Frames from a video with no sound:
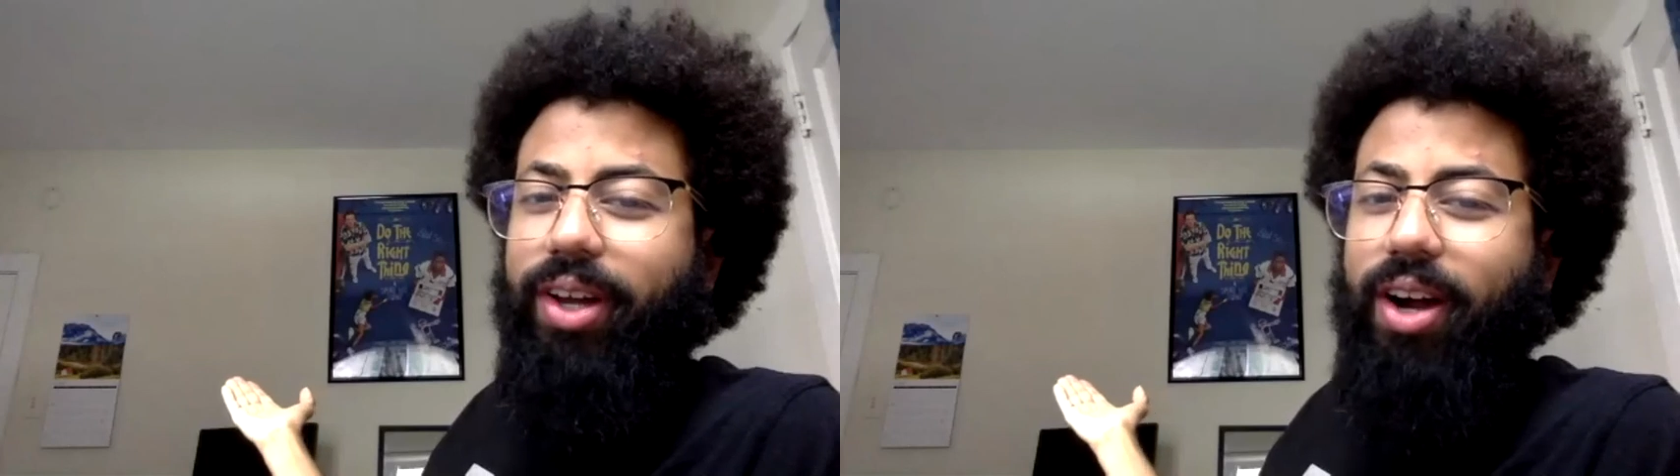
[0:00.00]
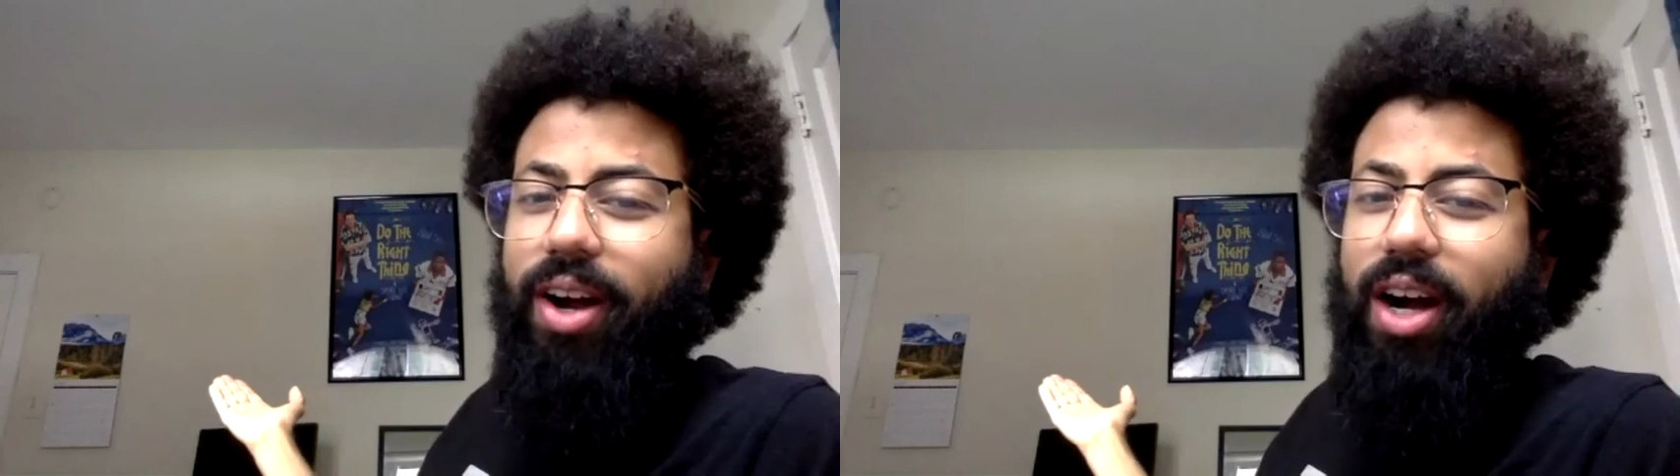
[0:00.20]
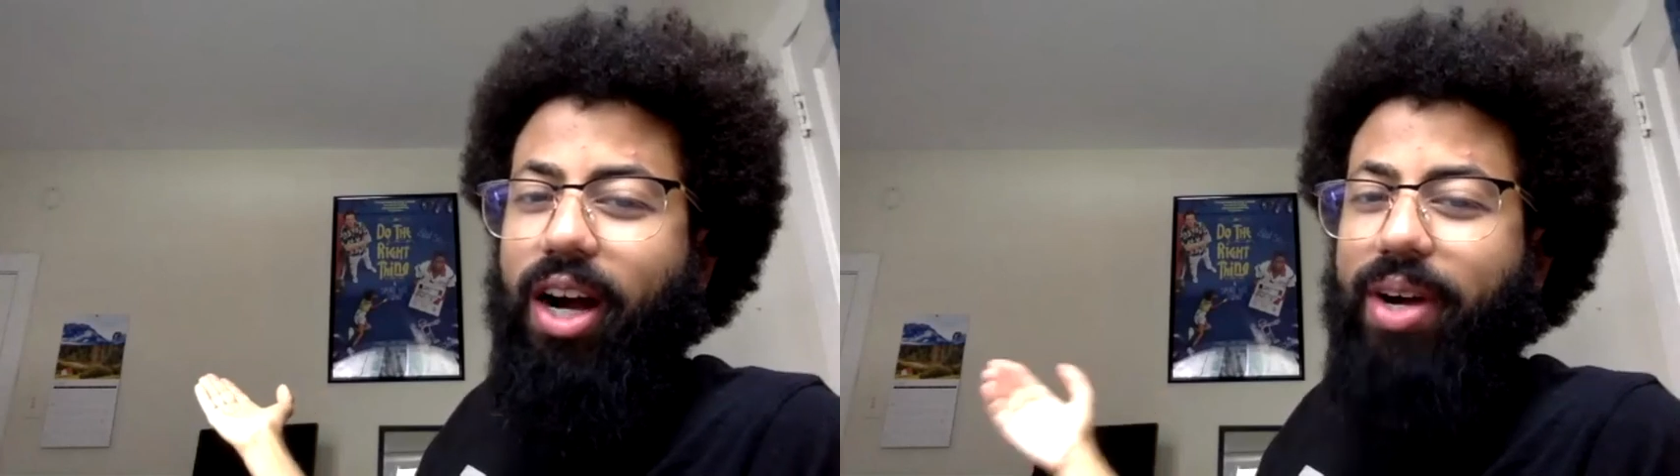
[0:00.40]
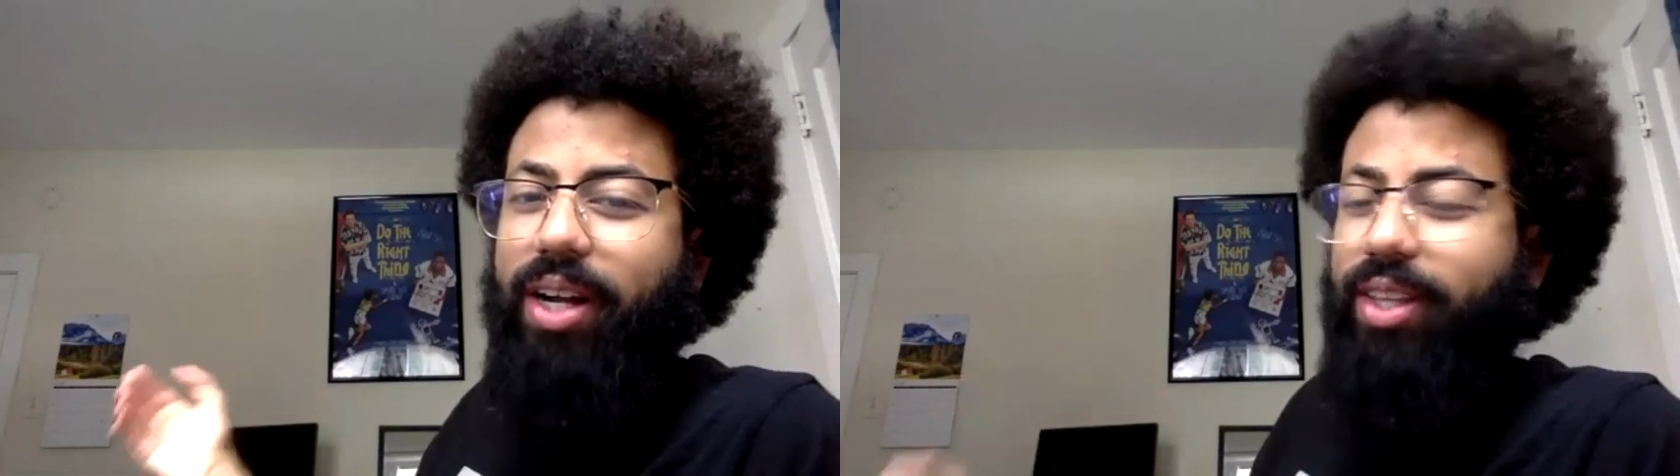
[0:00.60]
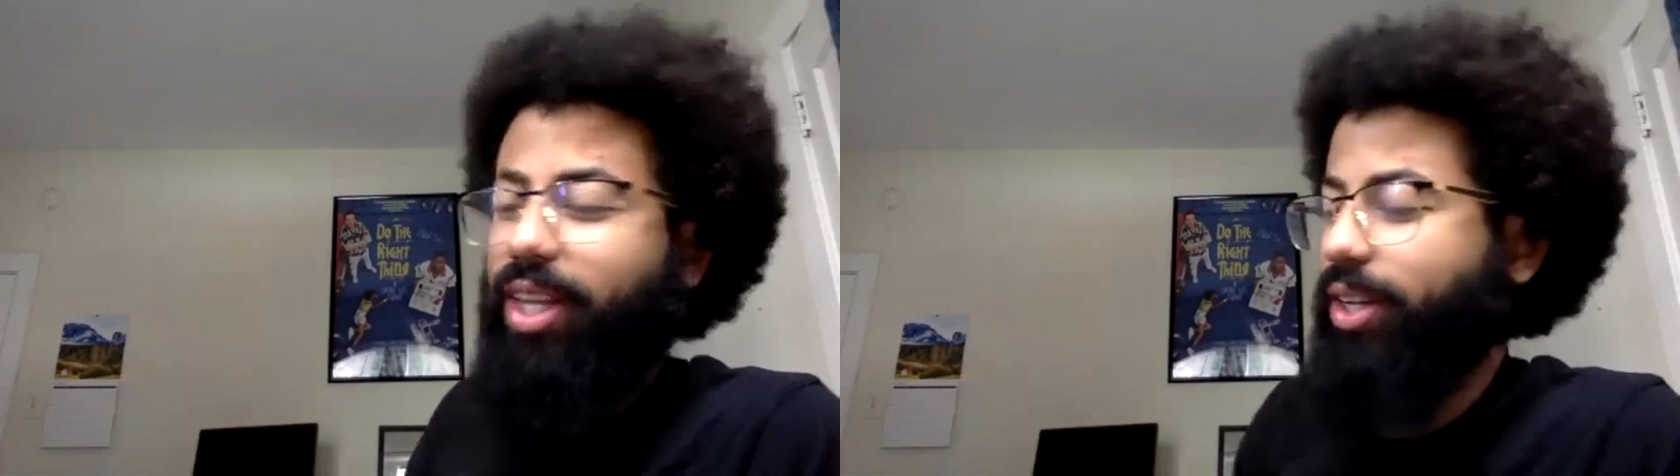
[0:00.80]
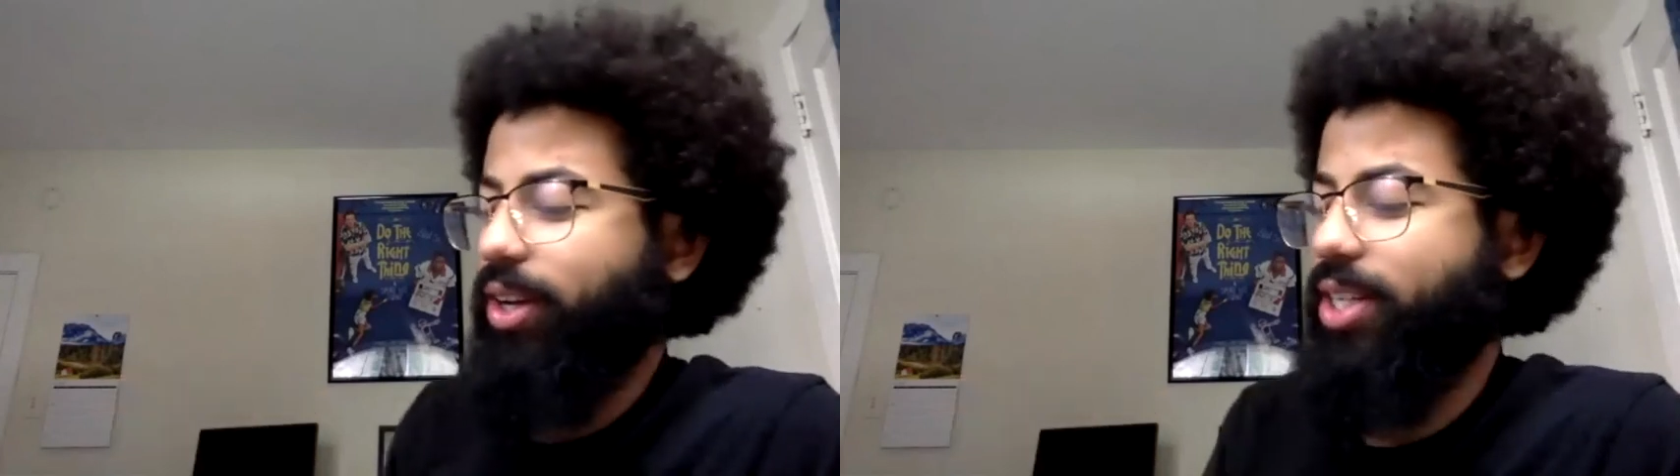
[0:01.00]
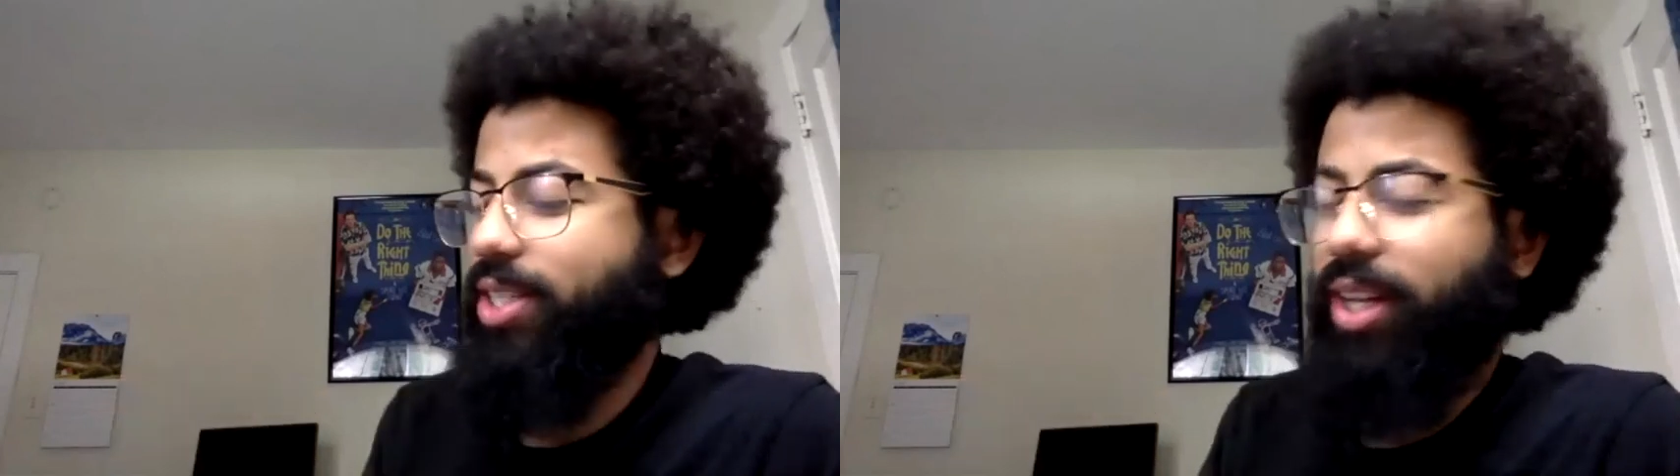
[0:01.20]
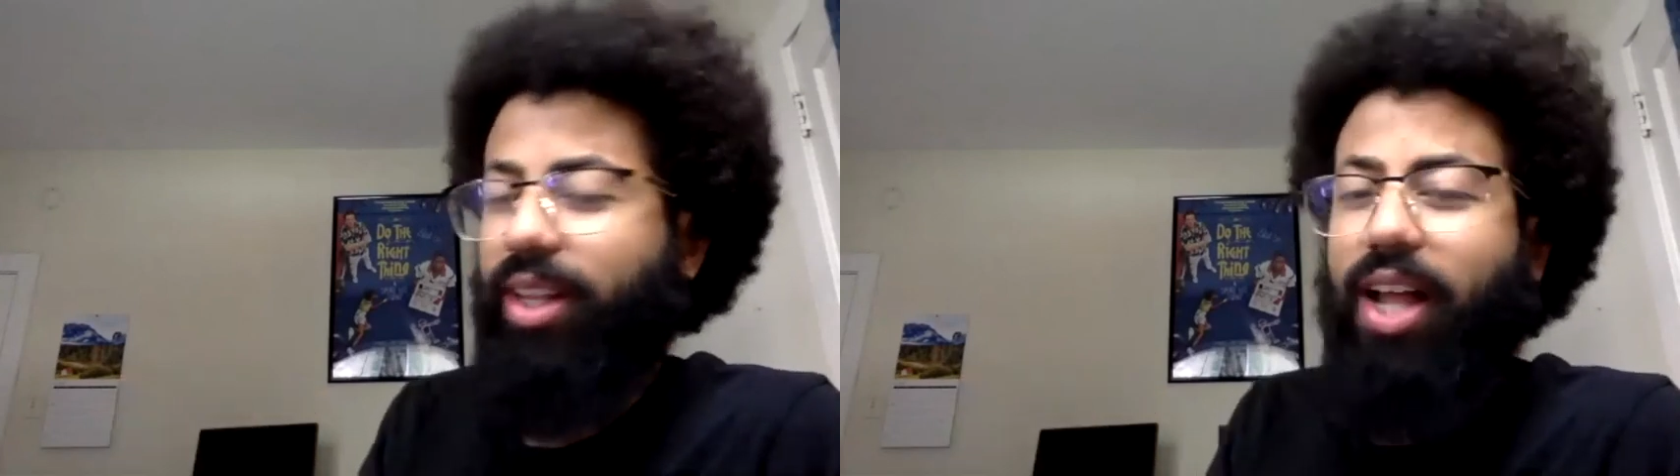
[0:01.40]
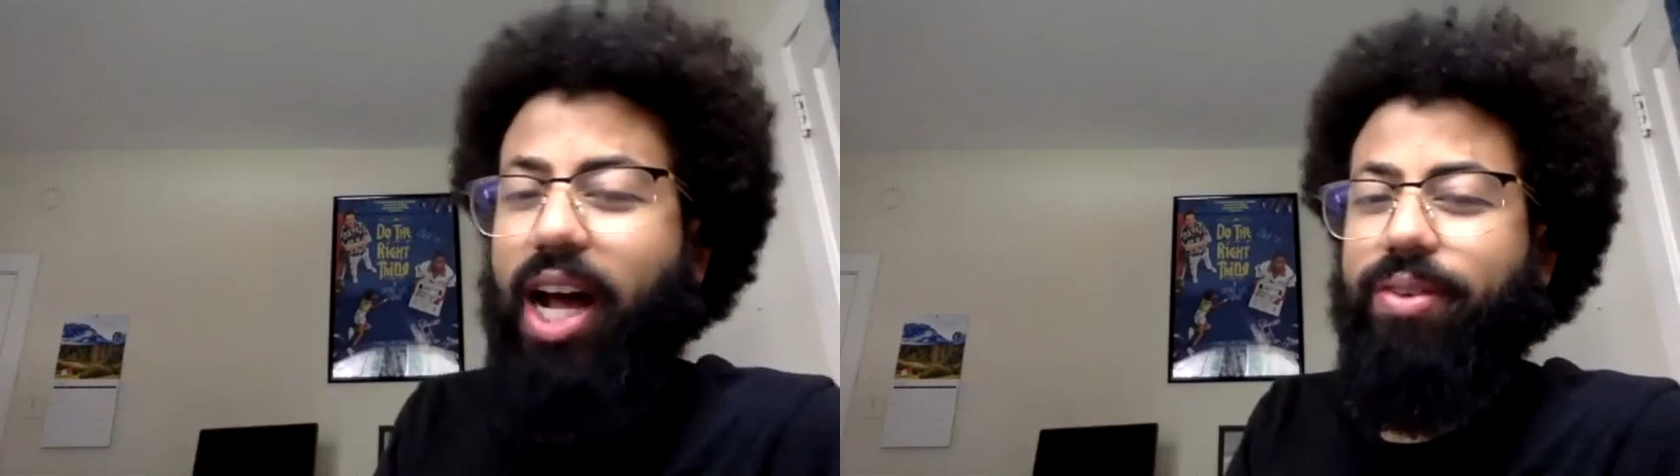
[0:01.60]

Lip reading: I think you're going to see a lot